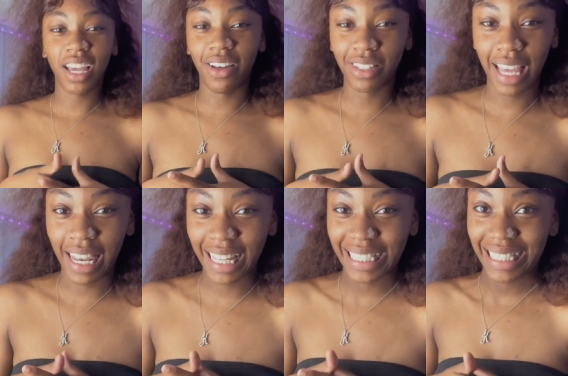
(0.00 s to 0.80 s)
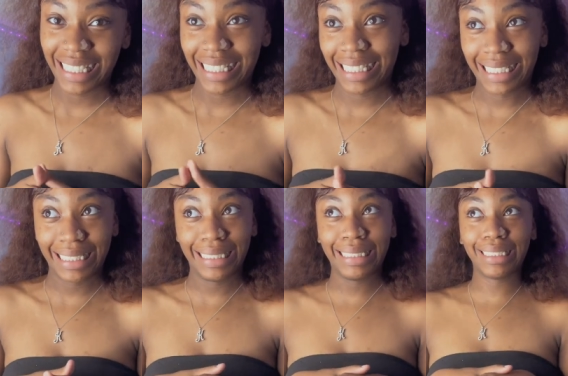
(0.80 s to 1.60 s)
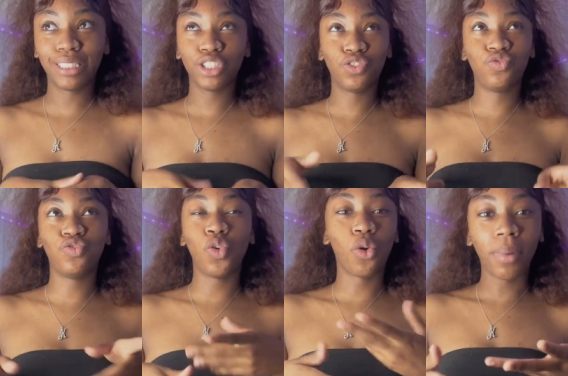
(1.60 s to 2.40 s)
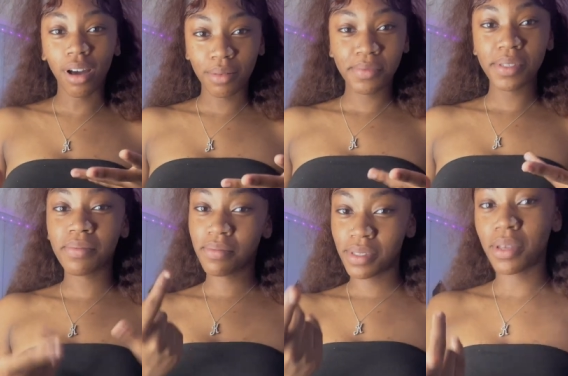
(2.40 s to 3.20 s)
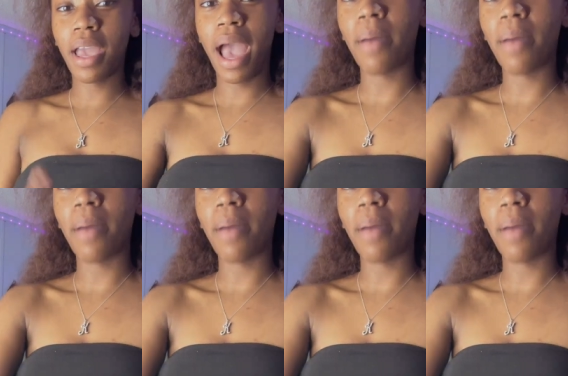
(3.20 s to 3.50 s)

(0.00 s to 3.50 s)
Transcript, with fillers: I only got like four bottoms. So yeah,